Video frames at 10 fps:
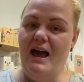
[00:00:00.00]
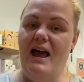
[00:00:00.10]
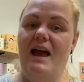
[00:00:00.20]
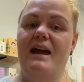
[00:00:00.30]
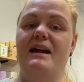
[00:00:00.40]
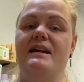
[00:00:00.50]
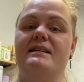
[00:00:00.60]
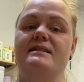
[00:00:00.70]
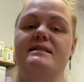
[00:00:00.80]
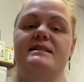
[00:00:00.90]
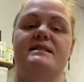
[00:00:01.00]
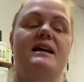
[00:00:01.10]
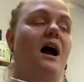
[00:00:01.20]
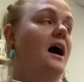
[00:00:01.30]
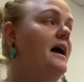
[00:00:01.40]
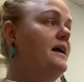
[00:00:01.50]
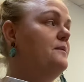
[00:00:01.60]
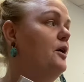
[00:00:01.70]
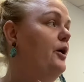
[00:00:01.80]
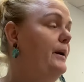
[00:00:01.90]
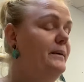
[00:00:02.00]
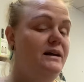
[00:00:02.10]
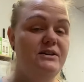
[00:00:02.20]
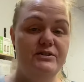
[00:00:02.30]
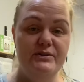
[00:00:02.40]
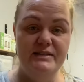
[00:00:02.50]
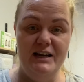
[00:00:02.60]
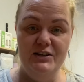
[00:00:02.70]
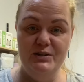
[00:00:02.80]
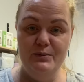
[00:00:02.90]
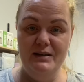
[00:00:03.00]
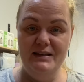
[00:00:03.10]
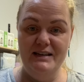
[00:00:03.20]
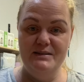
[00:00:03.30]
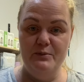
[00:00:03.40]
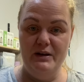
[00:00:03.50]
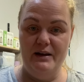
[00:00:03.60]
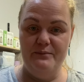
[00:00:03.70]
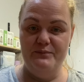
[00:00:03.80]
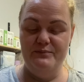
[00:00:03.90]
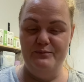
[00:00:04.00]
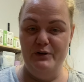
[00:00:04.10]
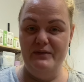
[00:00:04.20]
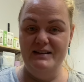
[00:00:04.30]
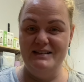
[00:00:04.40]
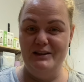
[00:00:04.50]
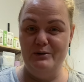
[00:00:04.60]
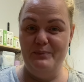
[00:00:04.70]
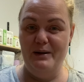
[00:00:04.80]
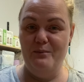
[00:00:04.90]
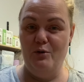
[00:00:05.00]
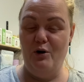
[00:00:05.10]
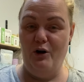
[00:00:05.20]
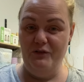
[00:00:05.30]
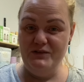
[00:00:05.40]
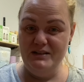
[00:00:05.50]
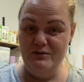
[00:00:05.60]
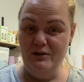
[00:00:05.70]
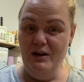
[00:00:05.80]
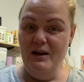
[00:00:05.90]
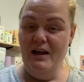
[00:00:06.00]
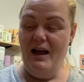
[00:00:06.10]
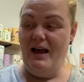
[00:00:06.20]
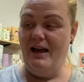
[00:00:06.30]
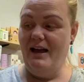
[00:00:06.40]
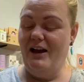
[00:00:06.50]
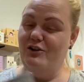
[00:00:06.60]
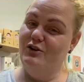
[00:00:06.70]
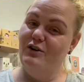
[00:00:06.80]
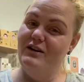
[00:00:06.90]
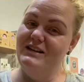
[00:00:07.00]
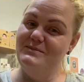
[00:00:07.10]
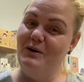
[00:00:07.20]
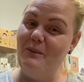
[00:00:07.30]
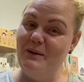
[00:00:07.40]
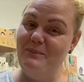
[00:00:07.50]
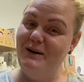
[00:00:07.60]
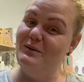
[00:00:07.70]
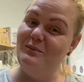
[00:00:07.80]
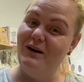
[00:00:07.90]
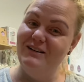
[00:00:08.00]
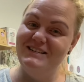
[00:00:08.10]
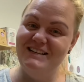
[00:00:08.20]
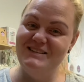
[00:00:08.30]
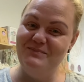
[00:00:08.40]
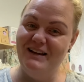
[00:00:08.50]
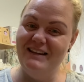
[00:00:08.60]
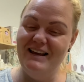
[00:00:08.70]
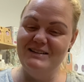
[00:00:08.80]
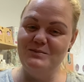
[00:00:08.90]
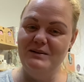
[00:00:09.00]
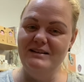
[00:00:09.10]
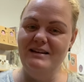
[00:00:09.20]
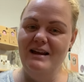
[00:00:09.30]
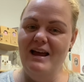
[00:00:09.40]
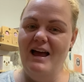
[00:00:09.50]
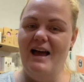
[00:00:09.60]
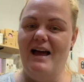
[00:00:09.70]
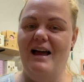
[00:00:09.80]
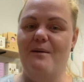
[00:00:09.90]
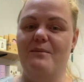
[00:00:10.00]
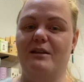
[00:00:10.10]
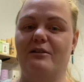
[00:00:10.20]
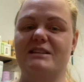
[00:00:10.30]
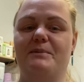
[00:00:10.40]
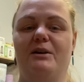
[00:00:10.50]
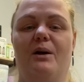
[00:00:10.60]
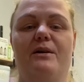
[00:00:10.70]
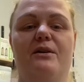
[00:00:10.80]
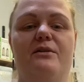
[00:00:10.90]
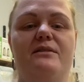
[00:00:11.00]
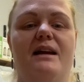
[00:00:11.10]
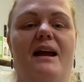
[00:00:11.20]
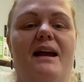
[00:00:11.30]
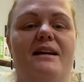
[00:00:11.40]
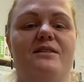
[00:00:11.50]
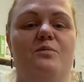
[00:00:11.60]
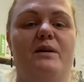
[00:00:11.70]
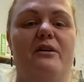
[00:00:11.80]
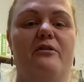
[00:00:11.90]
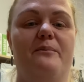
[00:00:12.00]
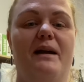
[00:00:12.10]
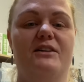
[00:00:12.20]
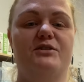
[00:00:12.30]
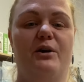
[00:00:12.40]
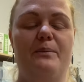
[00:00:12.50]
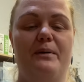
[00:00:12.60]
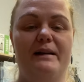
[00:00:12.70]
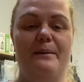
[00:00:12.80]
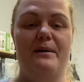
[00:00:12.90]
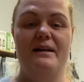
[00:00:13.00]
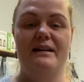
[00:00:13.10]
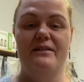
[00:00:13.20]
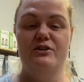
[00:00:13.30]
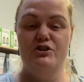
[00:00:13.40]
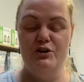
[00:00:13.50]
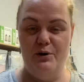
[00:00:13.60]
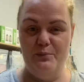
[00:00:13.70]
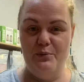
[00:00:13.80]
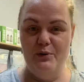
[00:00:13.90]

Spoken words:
And I'm hoping to start doing these movies a little bit more often. I know it's probably been a while since my last one. A lot's been going on and we are about to open up another shop